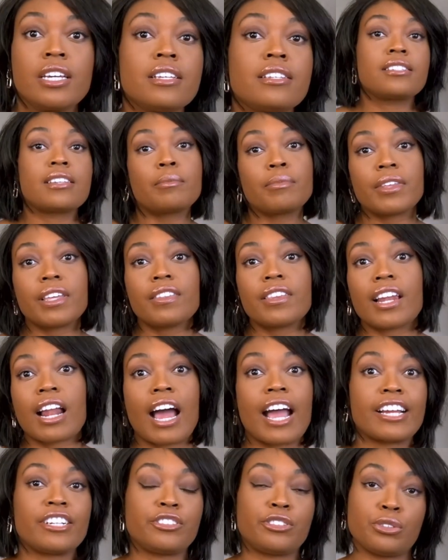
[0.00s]
Something that
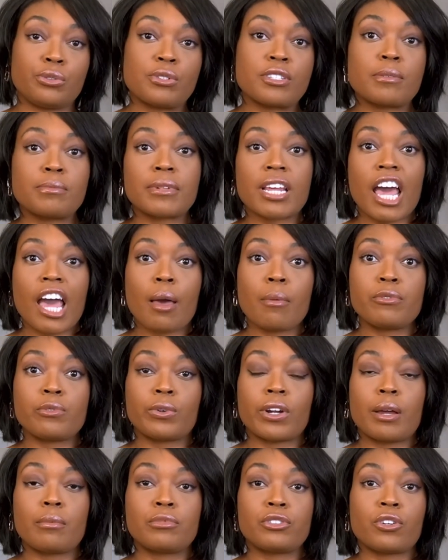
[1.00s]
I do sometimes
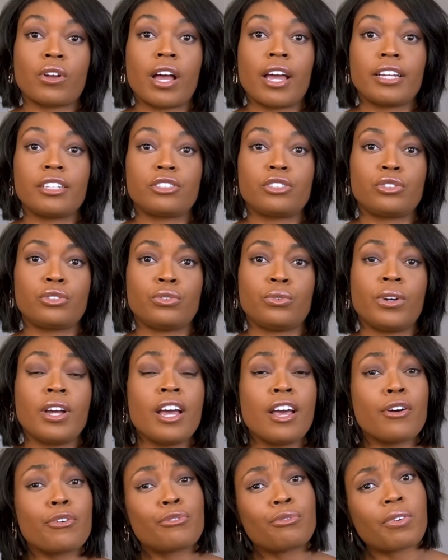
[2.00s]
when I'm trying to
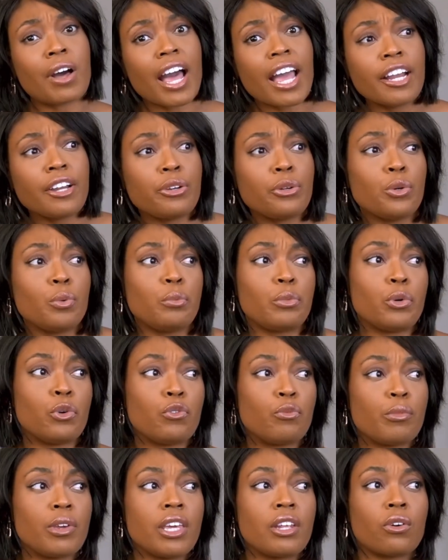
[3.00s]
find new
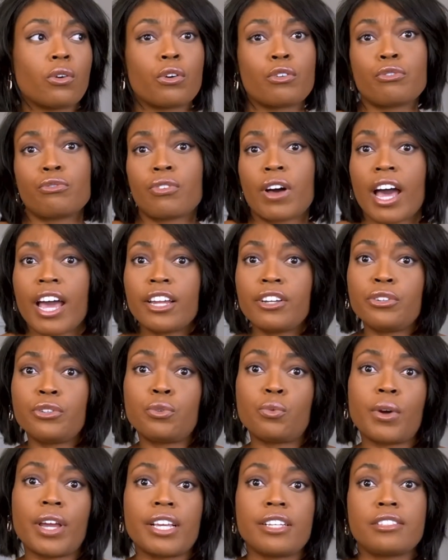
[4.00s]
movement or find
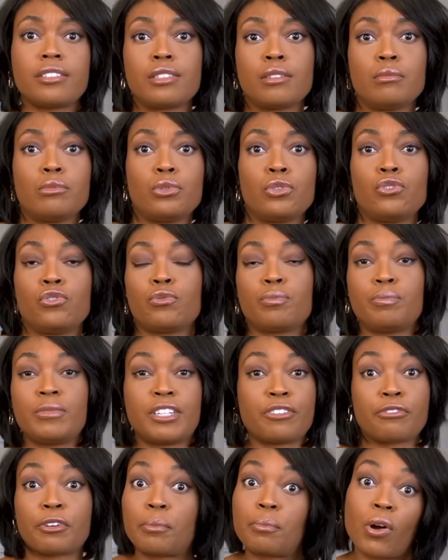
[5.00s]
new ways to move
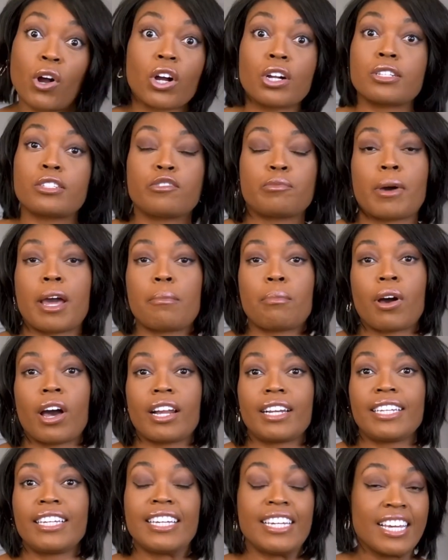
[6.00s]
different parts of my
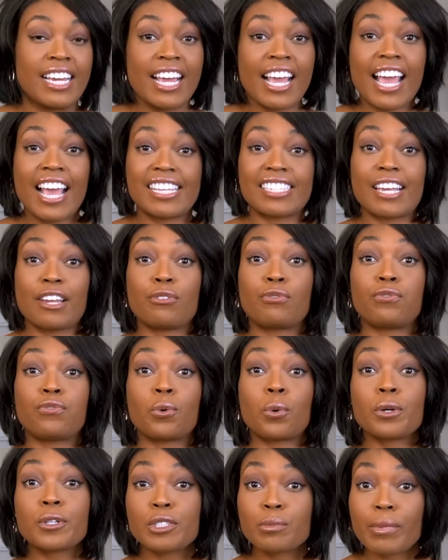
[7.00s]
body is I
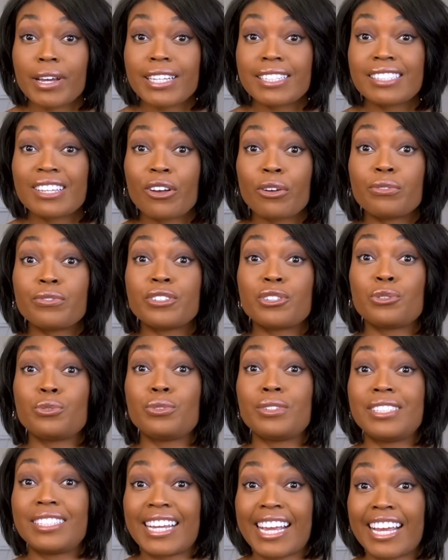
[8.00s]
force myself
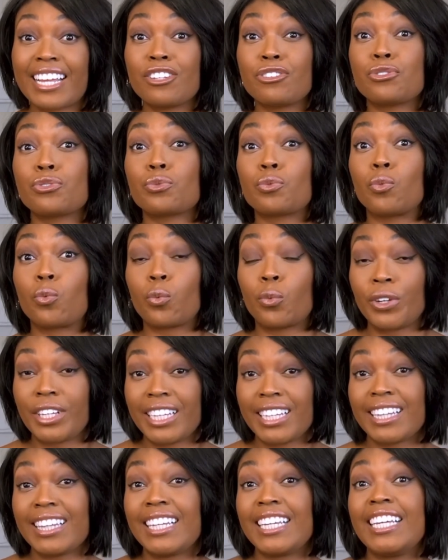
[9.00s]
to dance
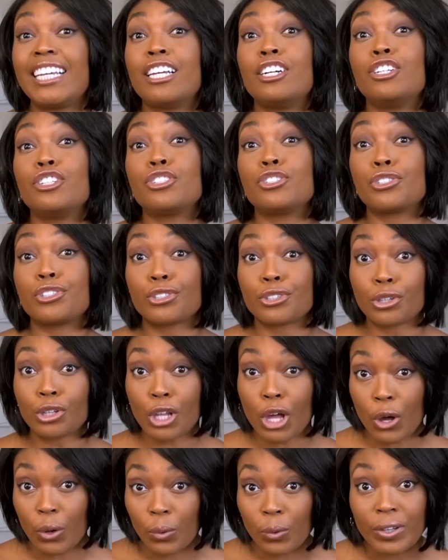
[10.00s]
really
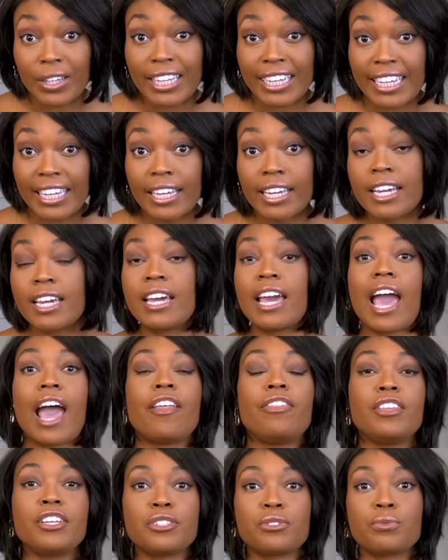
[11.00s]
slowly.
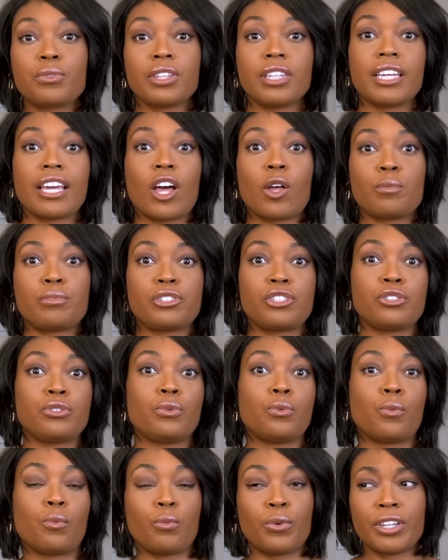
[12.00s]
And this really helps
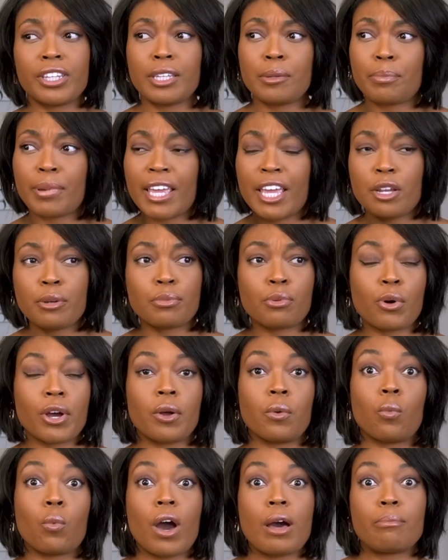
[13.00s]
you really
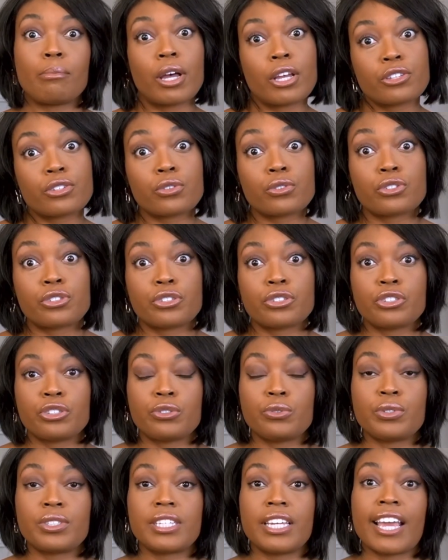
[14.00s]
pinpoint what muscles you're
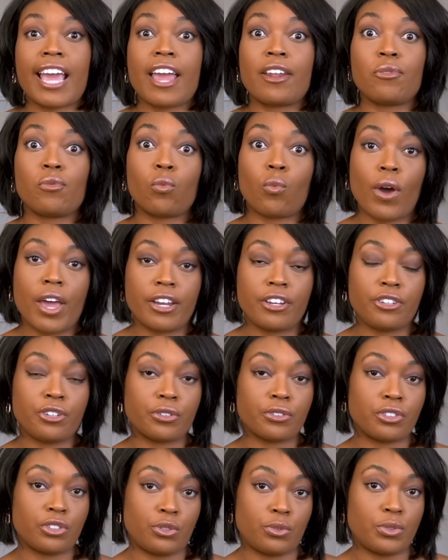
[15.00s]
using and when
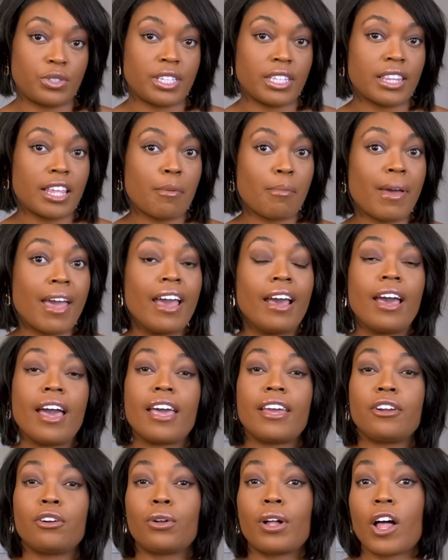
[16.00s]
you're using them,
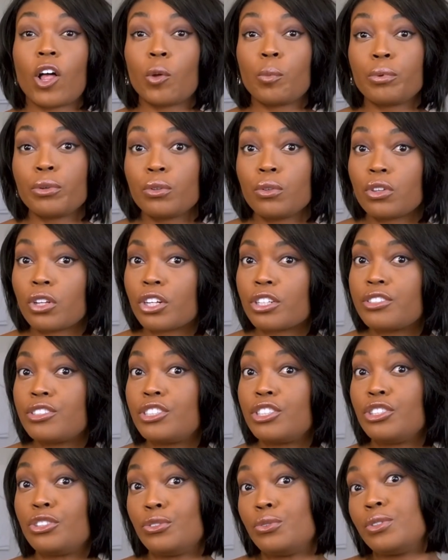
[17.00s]
and it'll help you learn
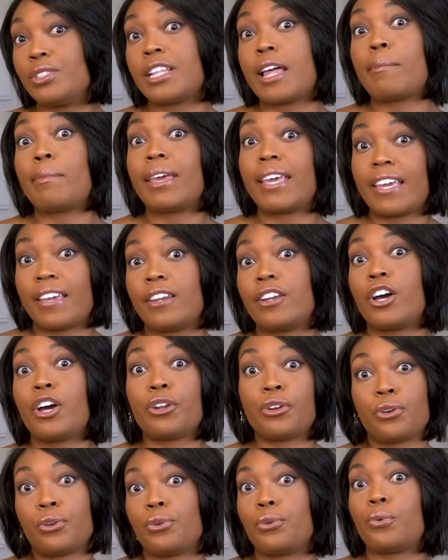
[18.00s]
to use them in
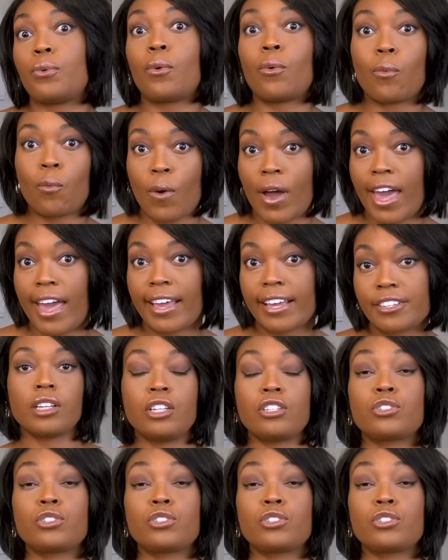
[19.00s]
a new way.